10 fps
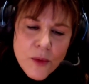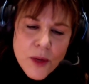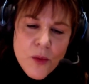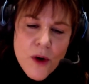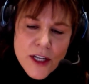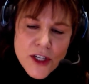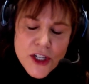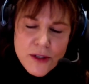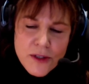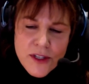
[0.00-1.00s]
we
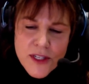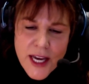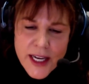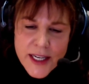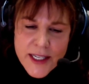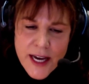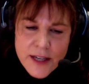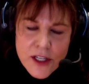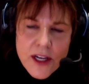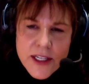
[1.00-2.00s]
want you to take us
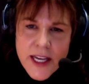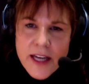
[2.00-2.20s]
out to Los